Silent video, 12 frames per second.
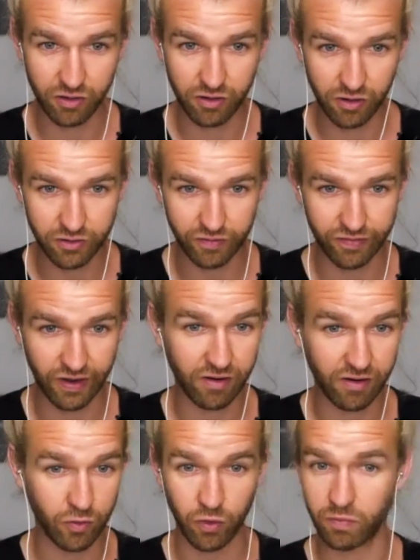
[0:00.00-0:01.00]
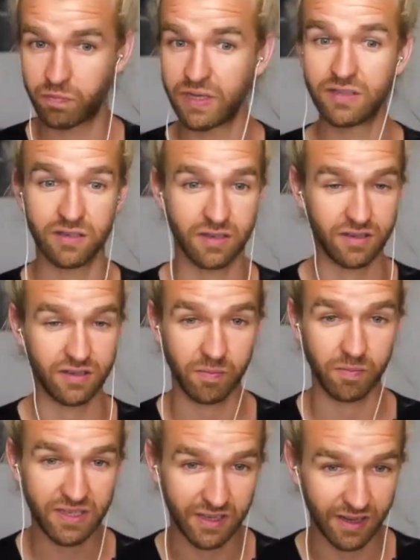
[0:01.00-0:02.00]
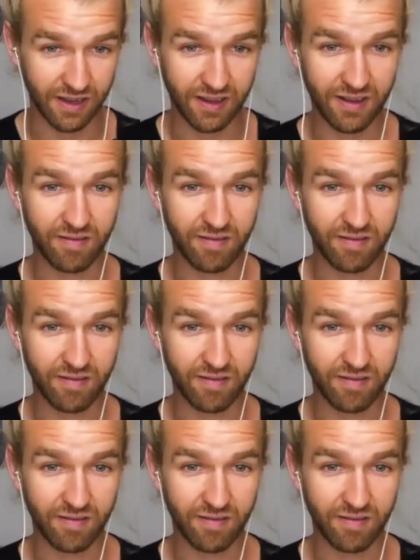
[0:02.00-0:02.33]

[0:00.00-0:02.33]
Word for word: you can also figure out what pieces are still missing.